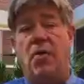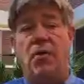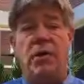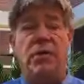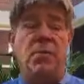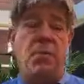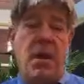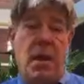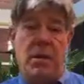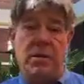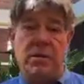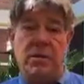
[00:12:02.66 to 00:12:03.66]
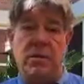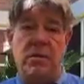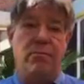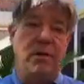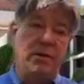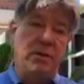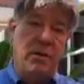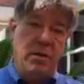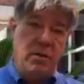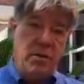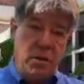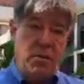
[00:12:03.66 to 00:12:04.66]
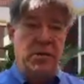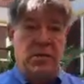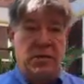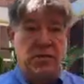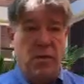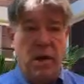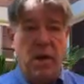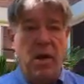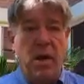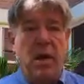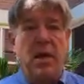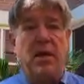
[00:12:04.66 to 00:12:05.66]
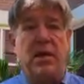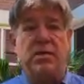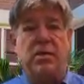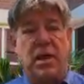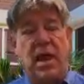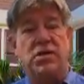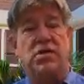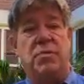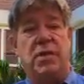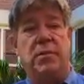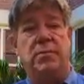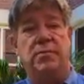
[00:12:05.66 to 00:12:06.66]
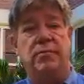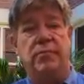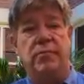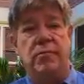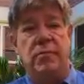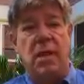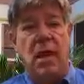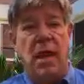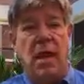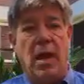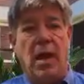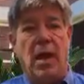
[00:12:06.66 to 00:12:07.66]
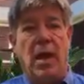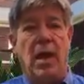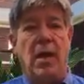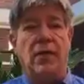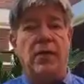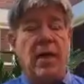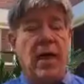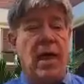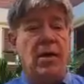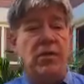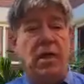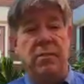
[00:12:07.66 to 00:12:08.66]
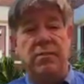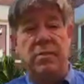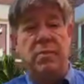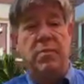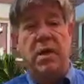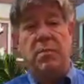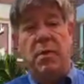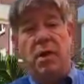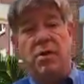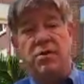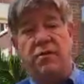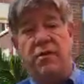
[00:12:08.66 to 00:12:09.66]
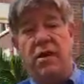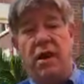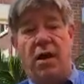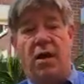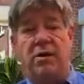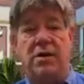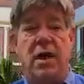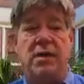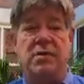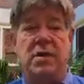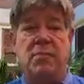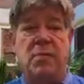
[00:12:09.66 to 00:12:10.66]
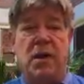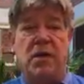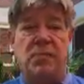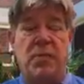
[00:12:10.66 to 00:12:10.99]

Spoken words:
only to pets, but to humans as well, is the castor bean. And they actually, many parts of it are toxic, but